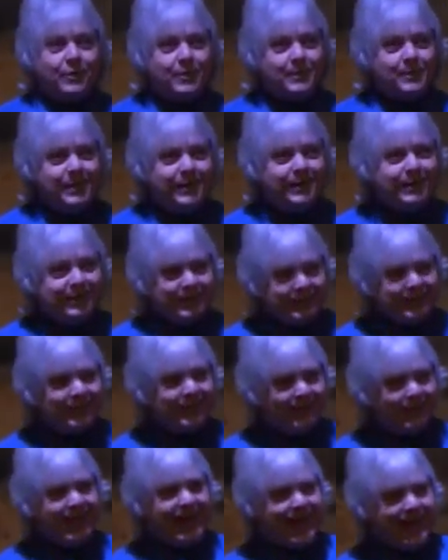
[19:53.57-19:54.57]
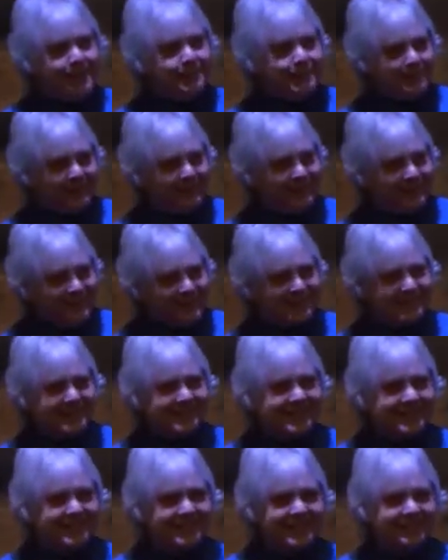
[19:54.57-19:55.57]
the miracle
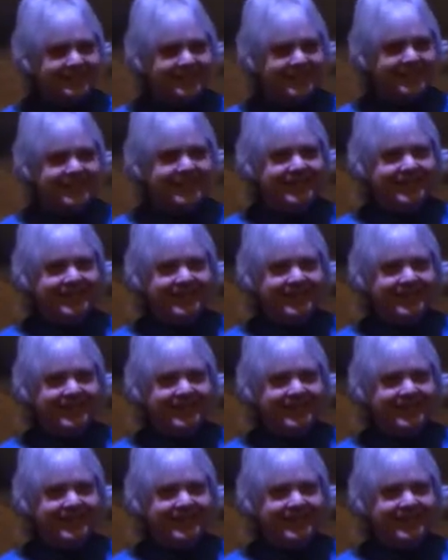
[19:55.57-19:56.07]
happens, right?